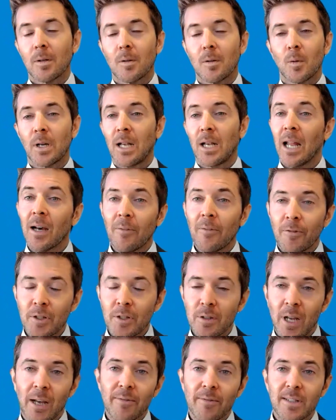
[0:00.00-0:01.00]
We'd love
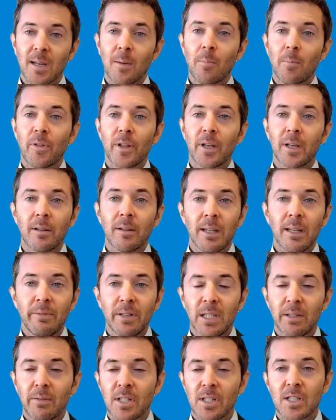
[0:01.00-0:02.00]
to have something, even
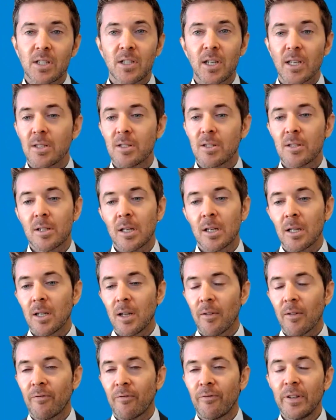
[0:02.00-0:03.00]
if it's just
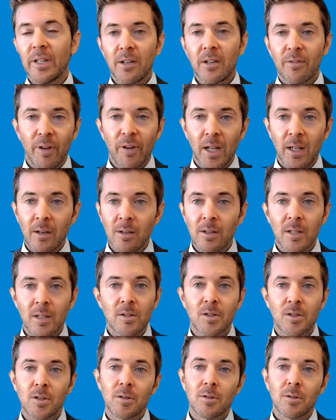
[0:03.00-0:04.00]
a feeder fund
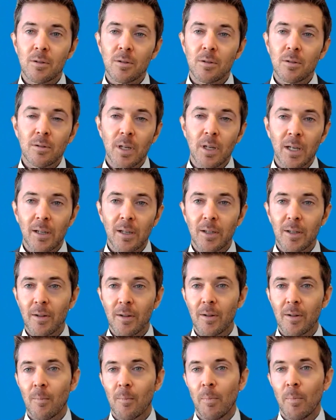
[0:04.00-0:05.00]
into
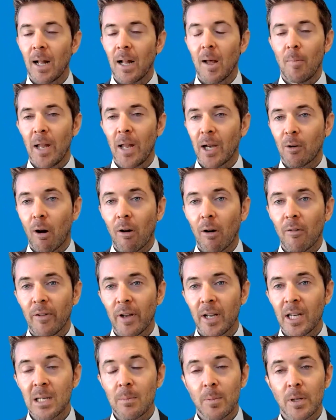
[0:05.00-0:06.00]
a BlackRock
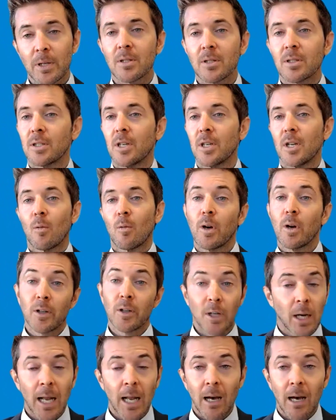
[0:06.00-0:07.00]
fund, but we are
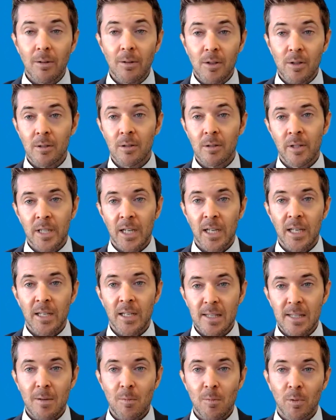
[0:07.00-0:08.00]
not allowed to. The
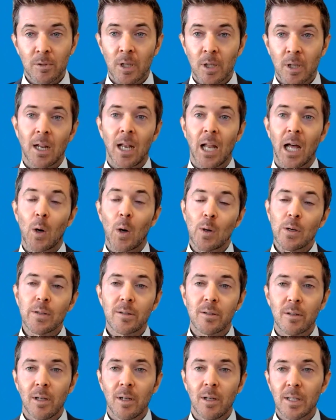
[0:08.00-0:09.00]
JSE will not allow us
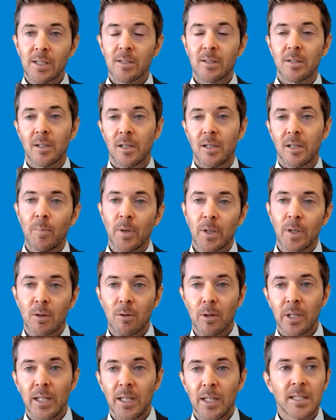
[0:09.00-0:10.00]
to list a
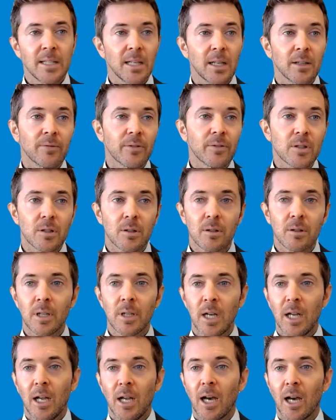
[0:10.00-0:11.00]
Bitcoin ETF. So
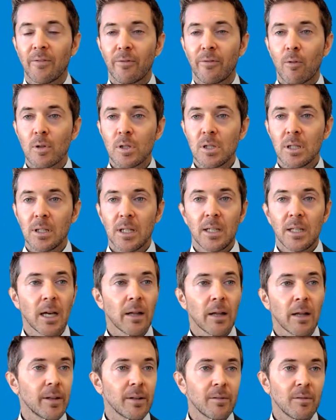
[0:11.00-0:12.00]
unfortunately,
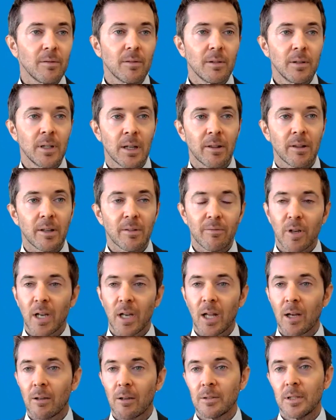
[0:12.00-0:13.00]
nothing for
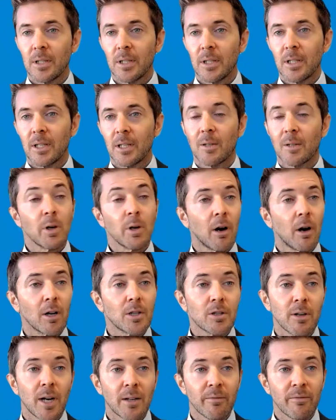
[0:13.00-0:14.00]
now. And we are
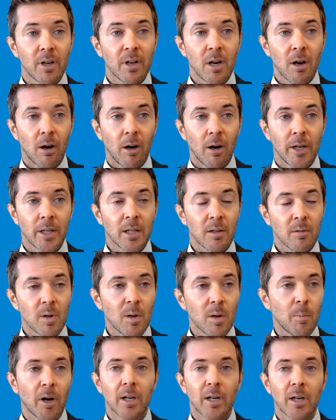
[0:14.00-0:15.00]
trying very hard. We're
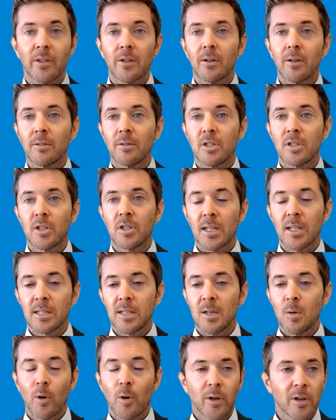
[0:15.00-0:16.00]
part of the
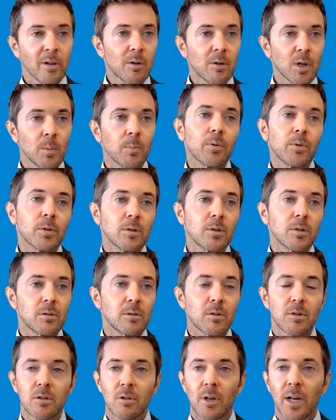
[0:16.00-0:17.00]
JSE working group to
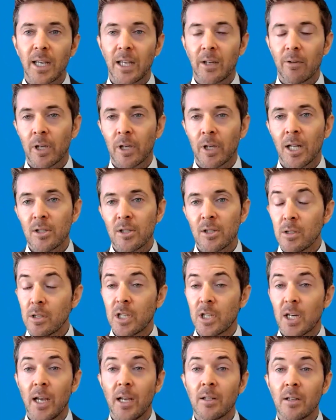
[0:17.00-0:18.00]
try and get regulations
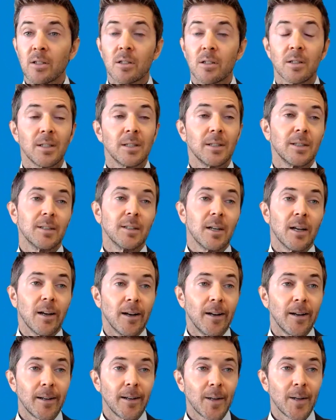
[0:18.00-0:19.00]
changed.
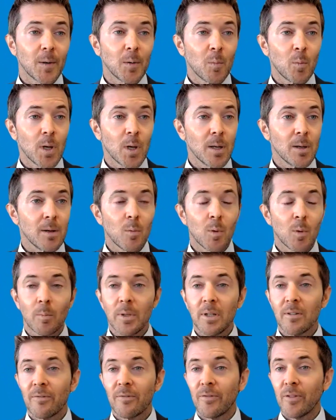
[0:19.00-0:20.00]
We will
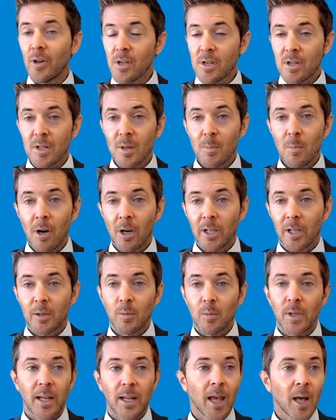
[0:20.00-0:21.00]
be the first to the market
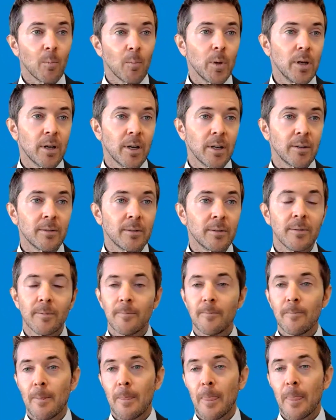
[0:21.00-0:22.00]
when it can be done,
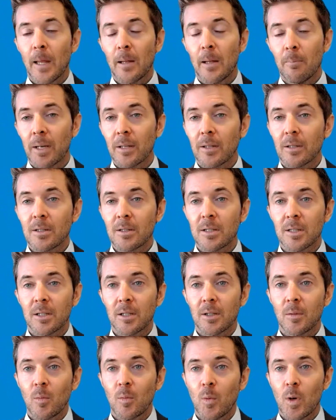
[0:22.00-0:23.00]
but
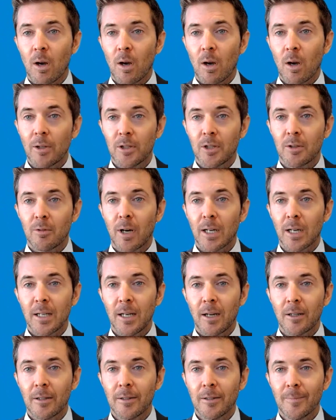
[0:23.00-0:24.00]
we can't do it right
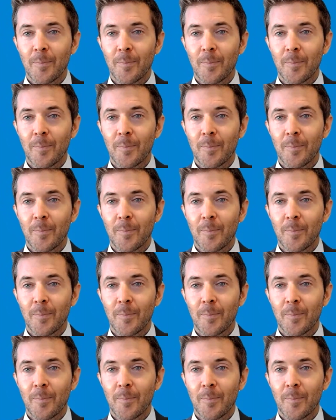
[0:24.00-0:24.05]
now.